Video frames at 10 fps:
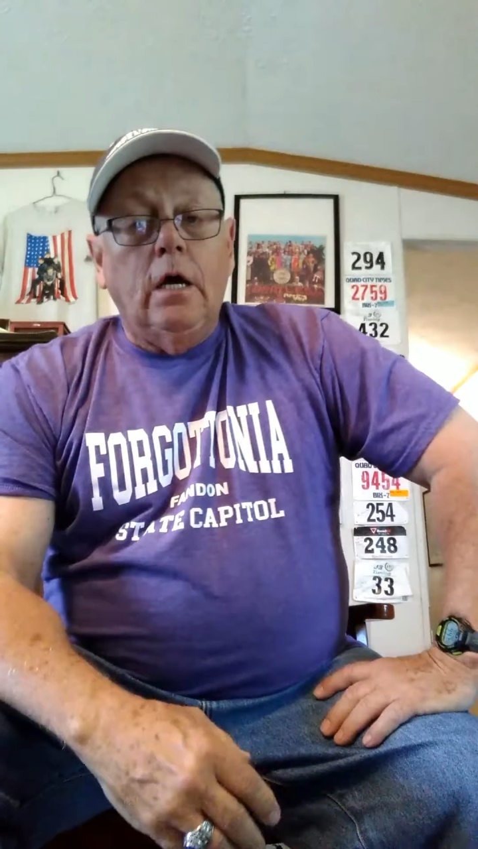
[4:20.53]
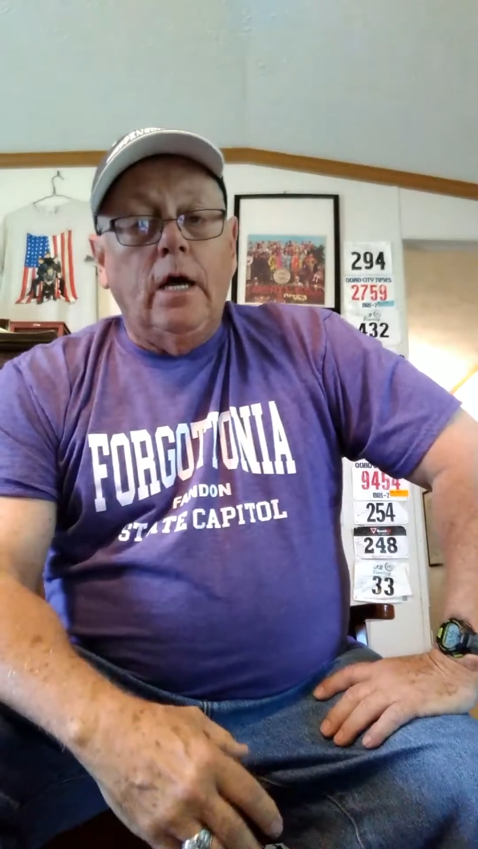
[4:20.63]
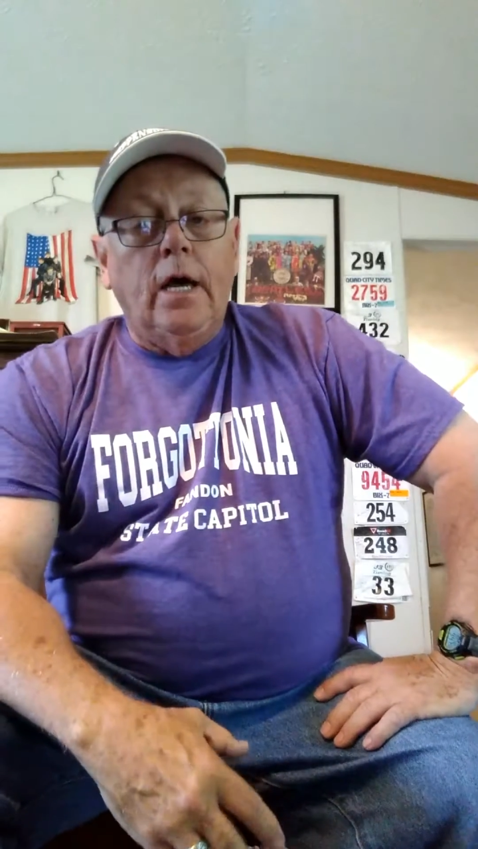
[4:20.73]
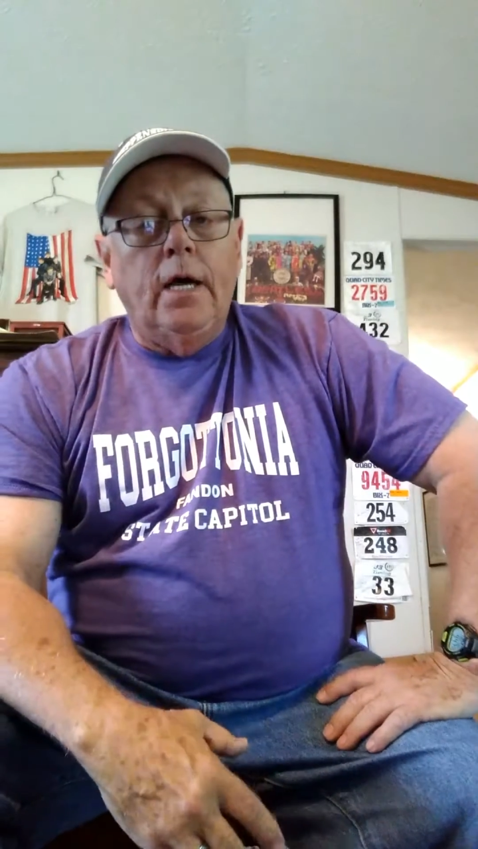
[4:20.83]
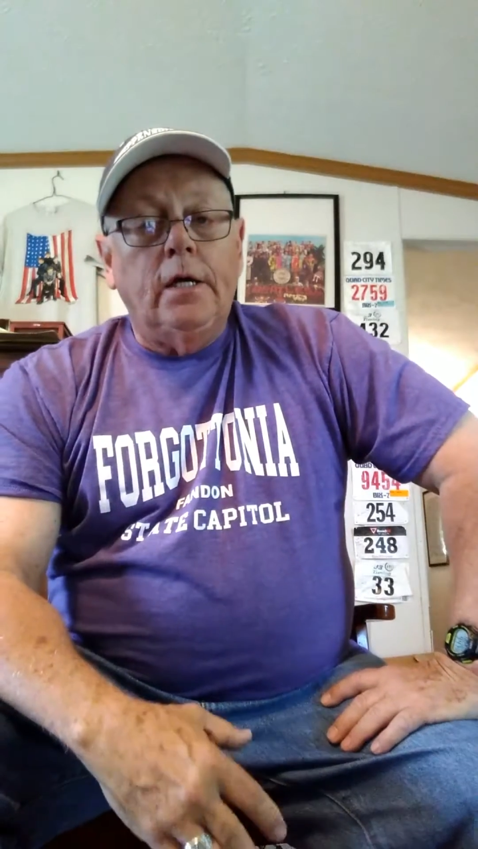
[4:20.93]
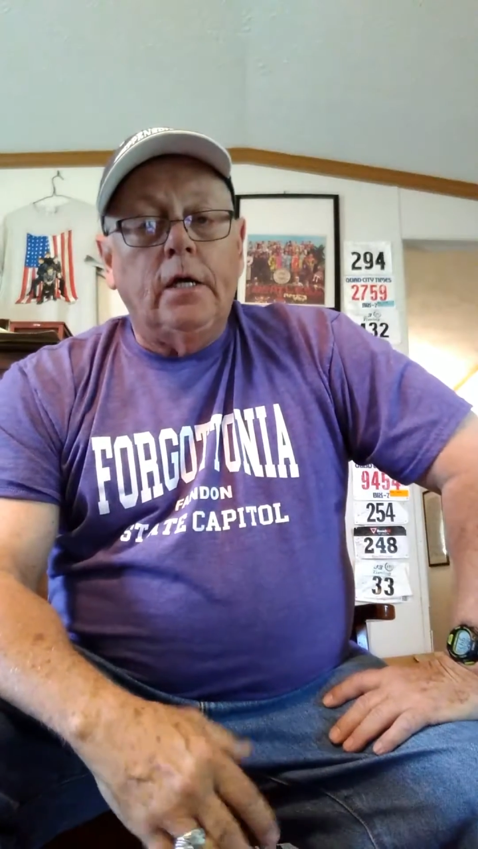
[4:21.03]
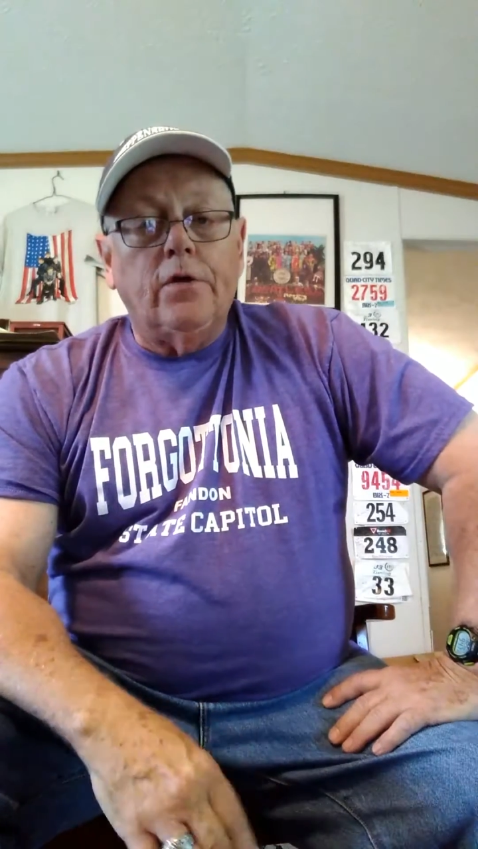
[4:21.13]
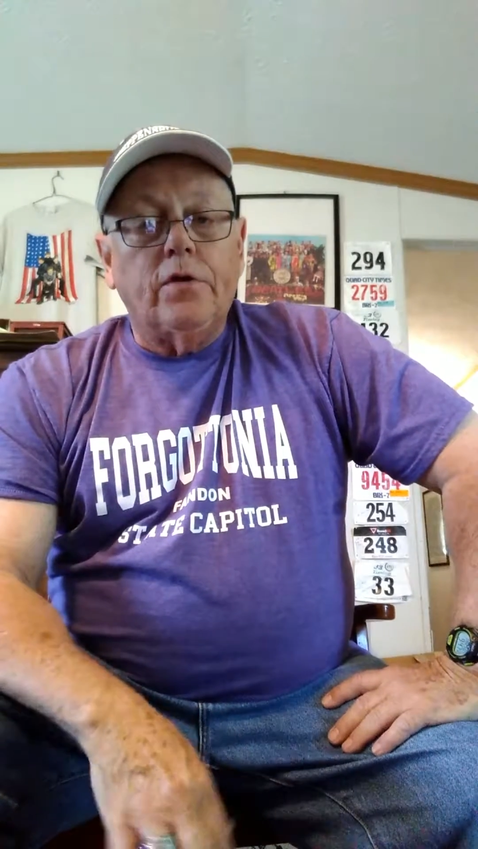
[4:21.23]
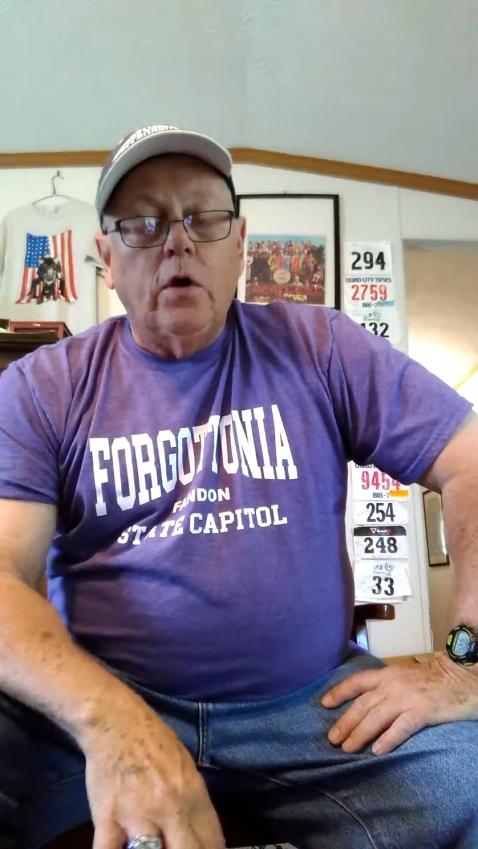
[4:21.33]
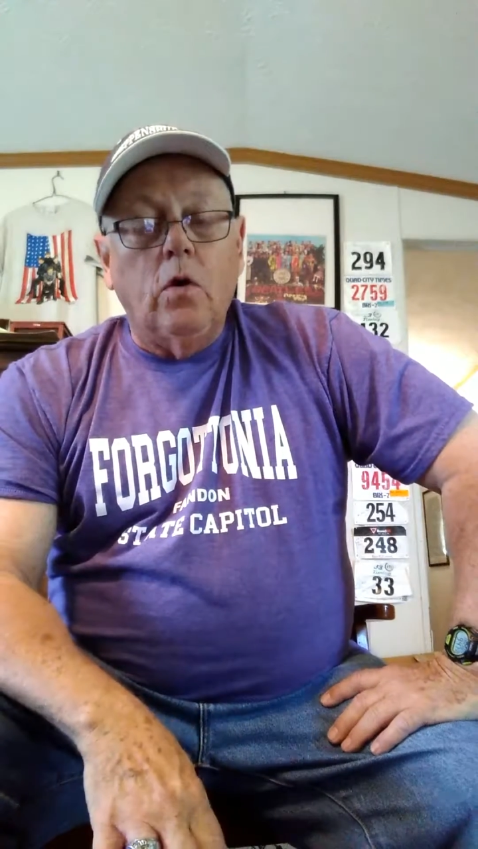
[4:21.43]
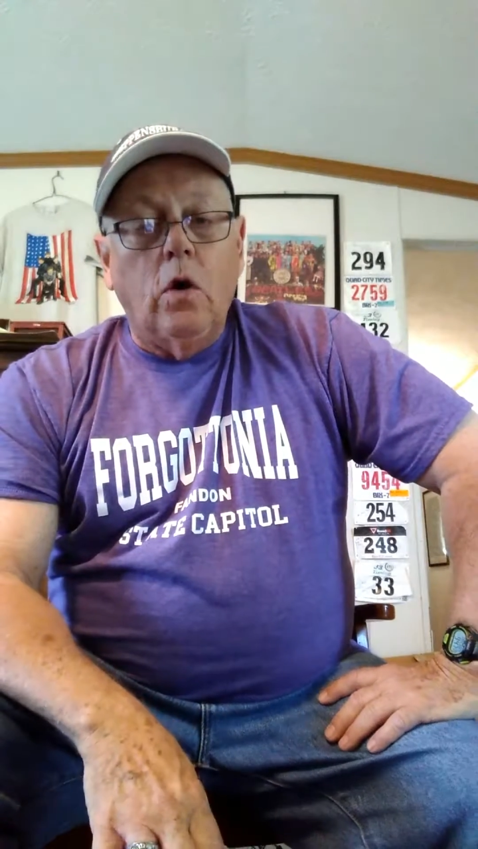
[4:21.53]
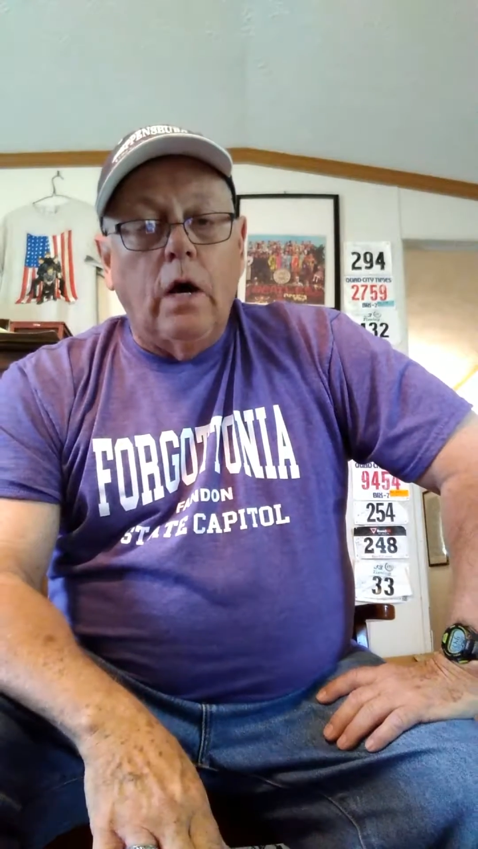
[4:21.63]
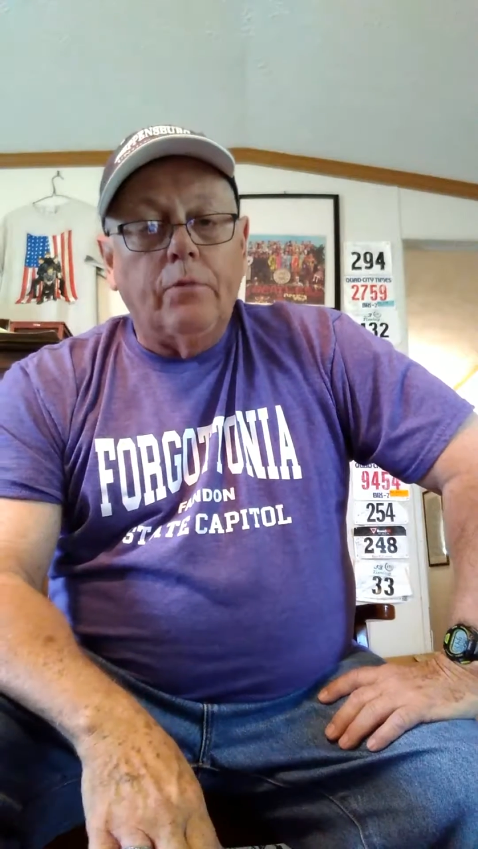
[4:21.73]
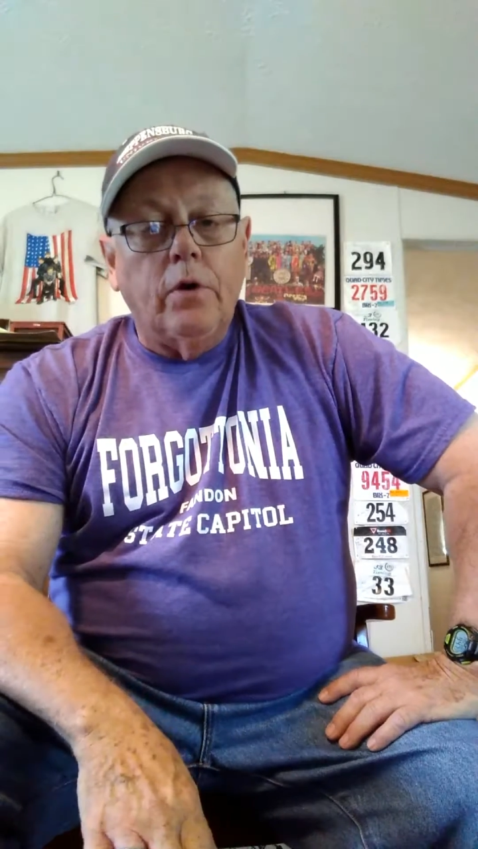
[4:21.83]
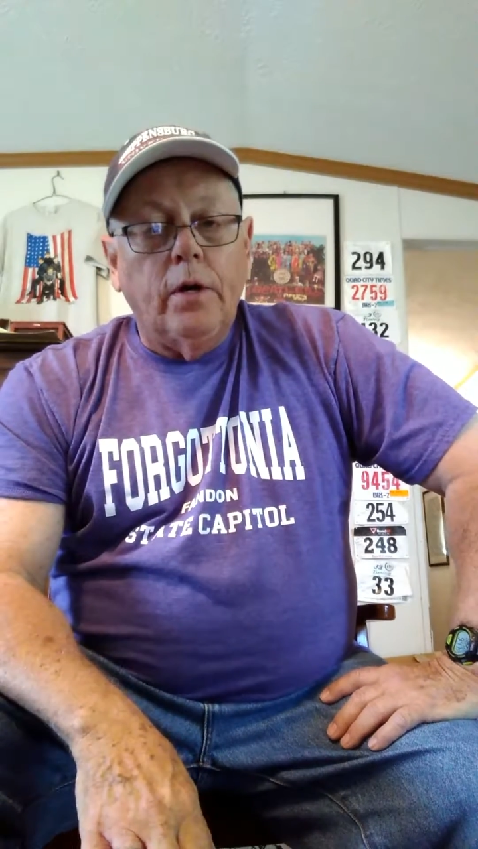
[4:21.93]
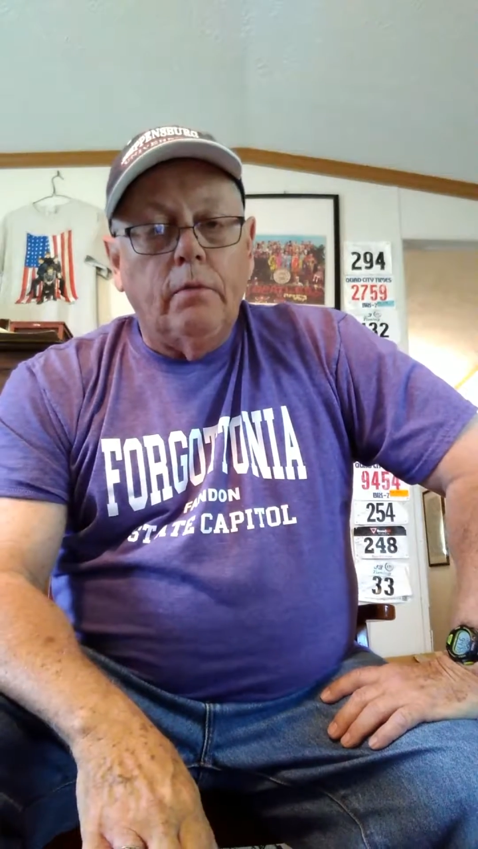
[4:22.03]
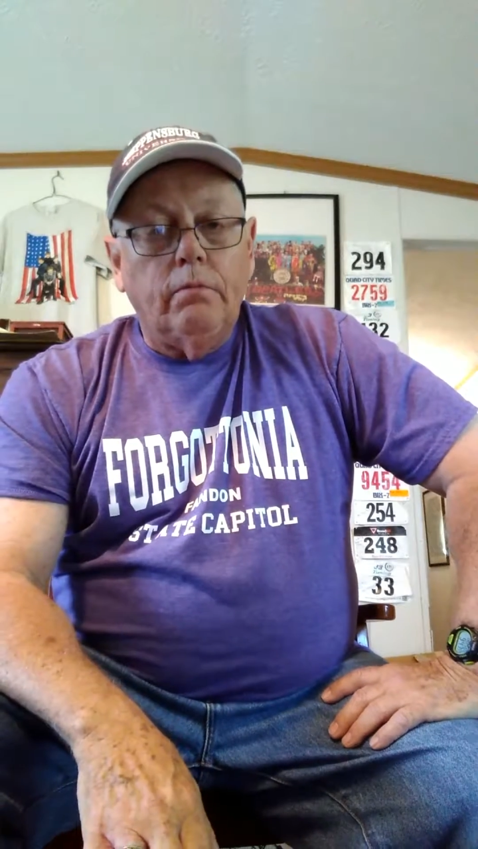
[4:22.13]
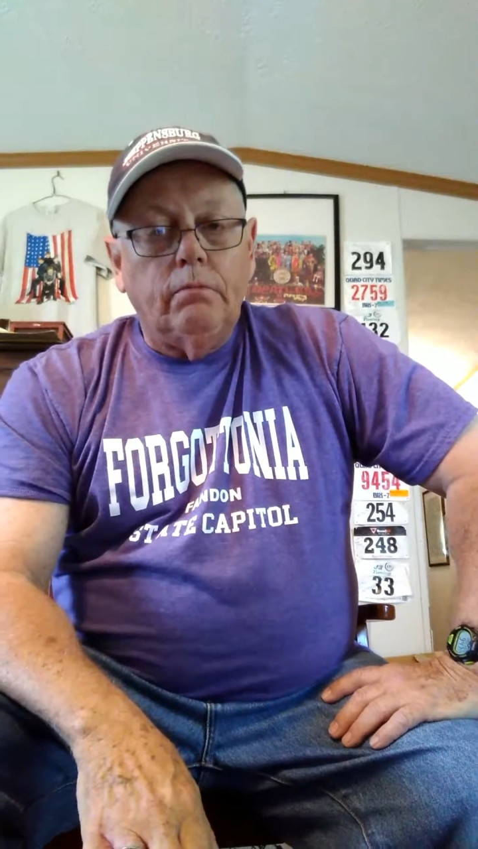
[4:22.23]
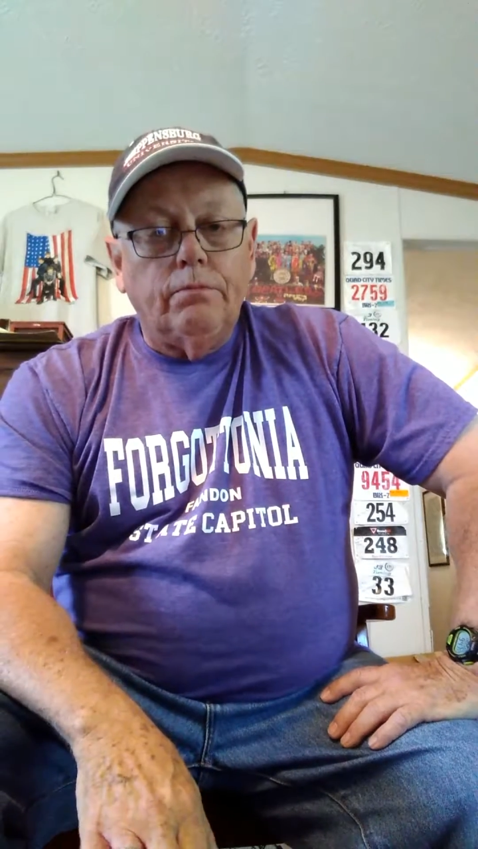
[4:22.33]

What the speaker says: And so I'm going to